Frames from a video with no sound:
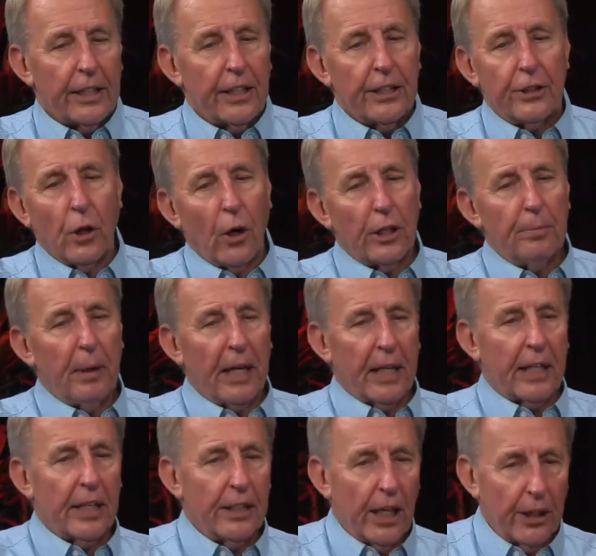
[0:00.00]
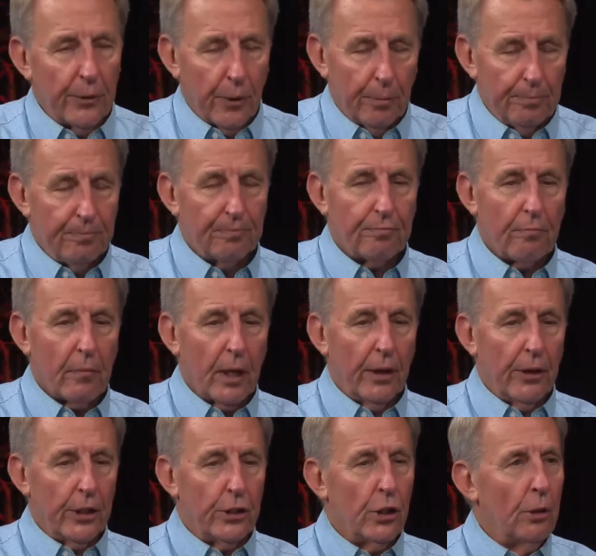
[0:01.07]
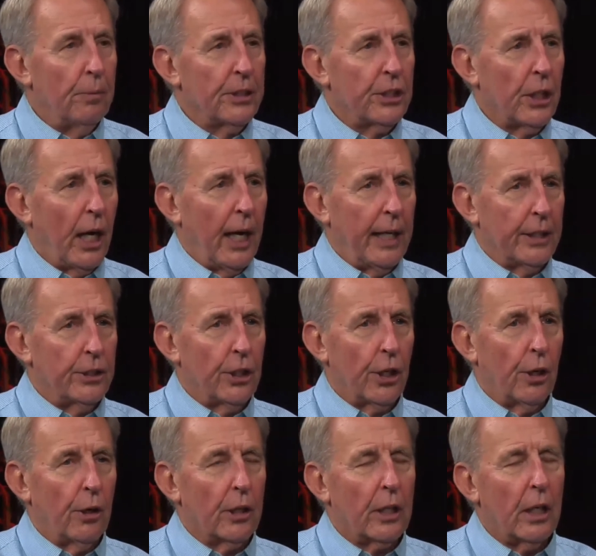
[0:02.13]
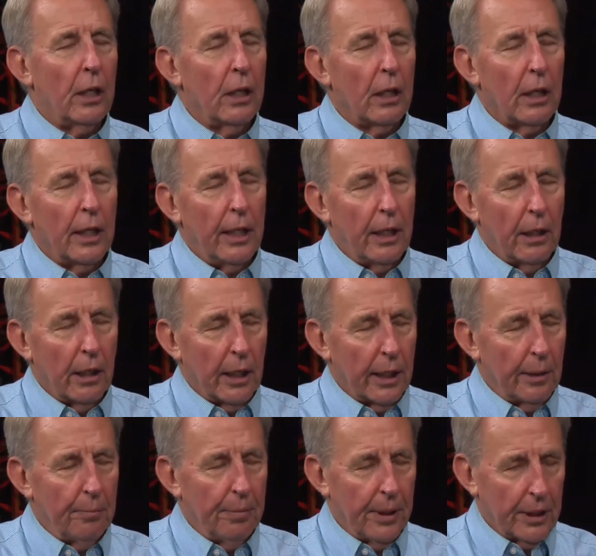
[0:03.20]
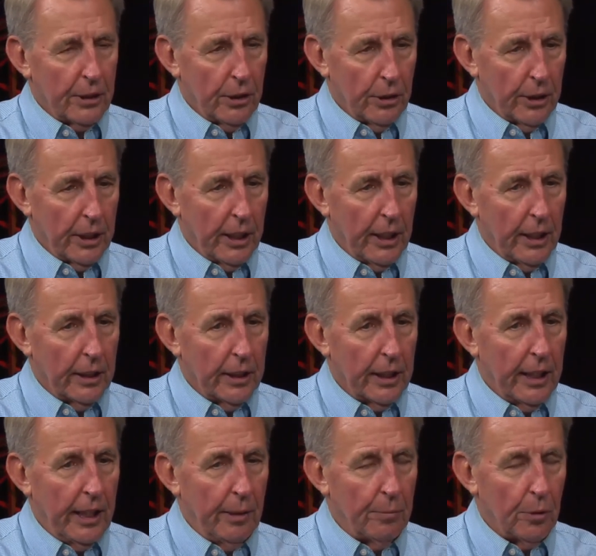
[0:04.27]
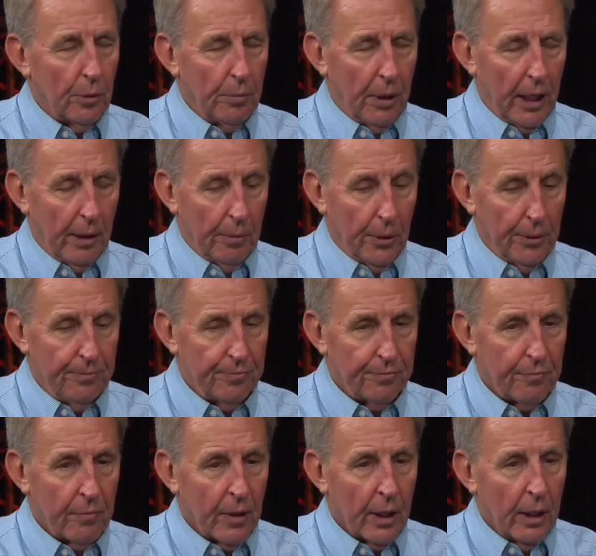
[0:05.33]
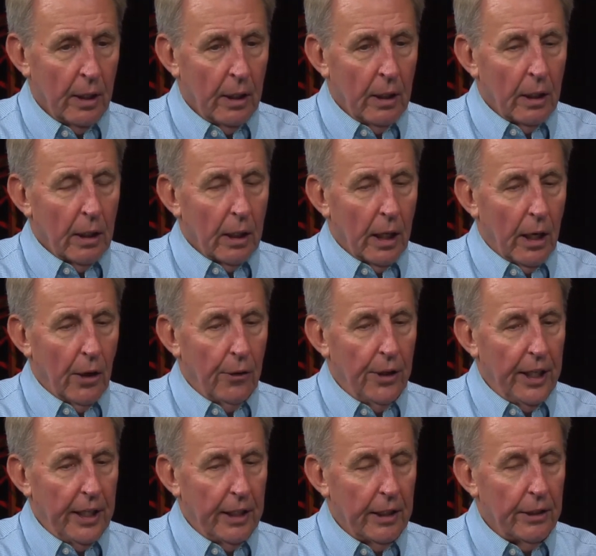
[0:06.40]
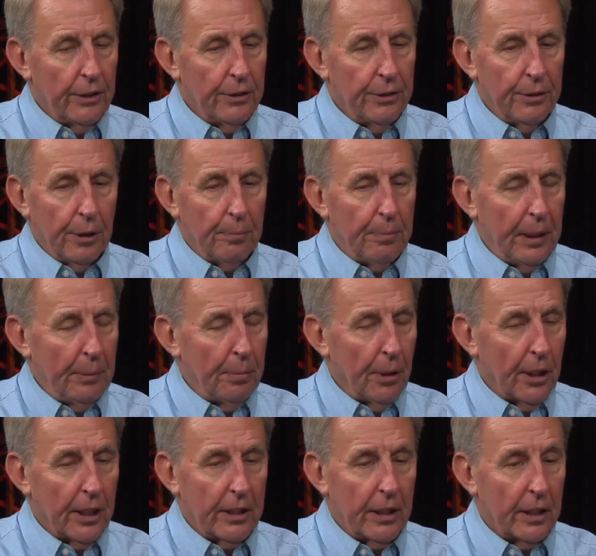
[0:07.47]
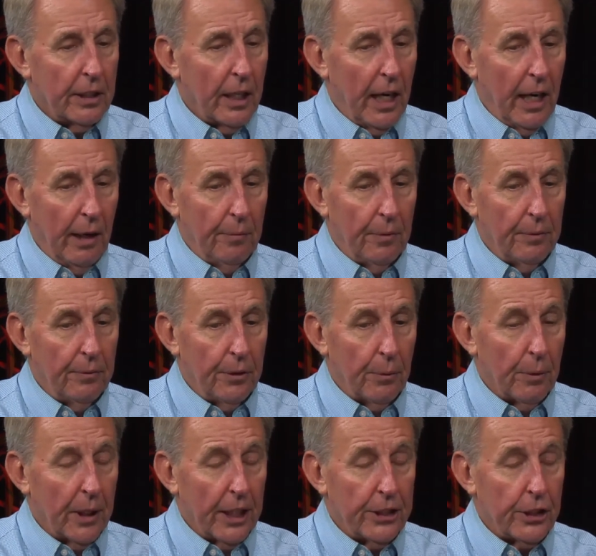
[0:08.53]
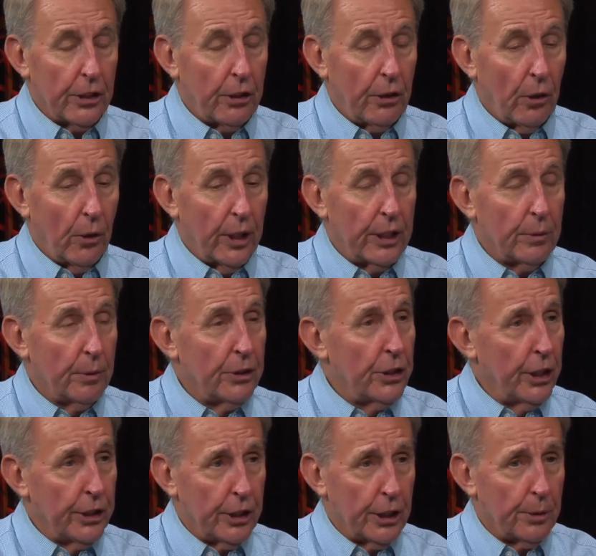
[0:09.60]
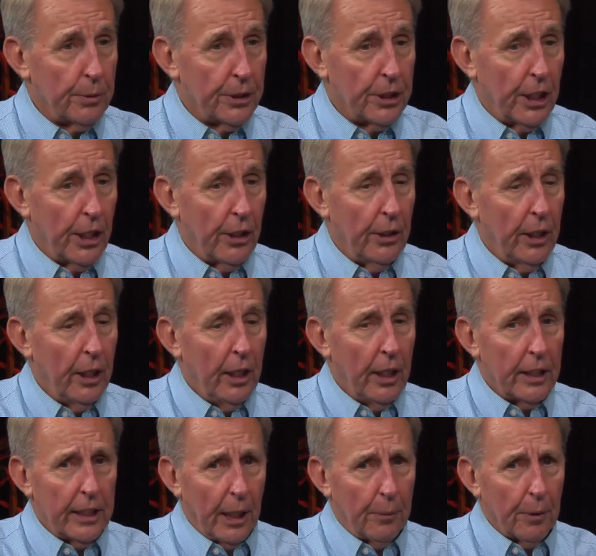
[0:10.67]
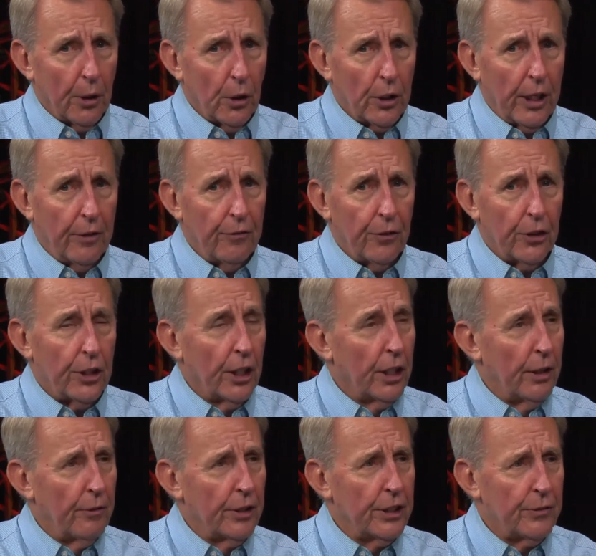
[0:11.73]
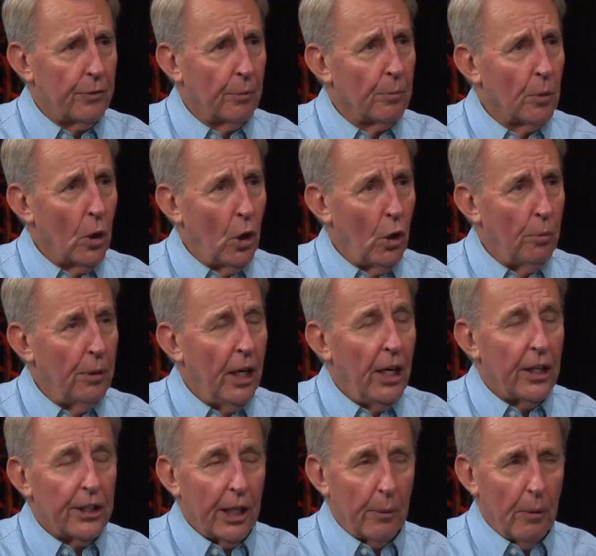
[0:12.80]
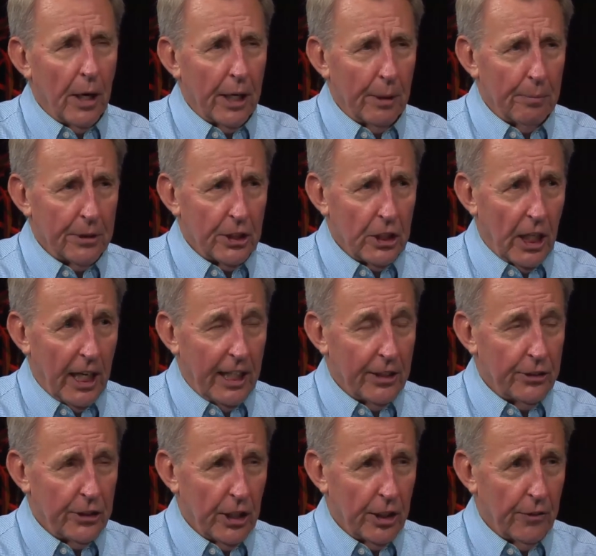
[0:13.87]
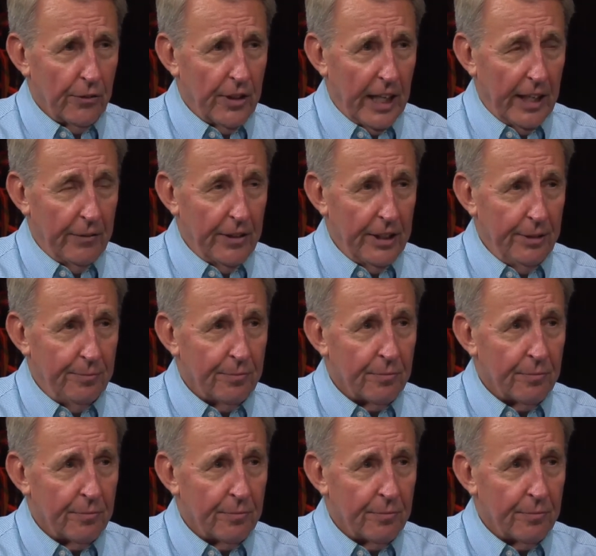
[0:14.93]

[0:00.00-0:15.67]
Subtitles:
It's always been a conundrum, the 2 Messiahs that are clearly pictured in the Hebrew Bible. The people at the time, the religious authorities, when Jesus was there, they were looking for deliverance from Rome. They wanted Messiah, son of David.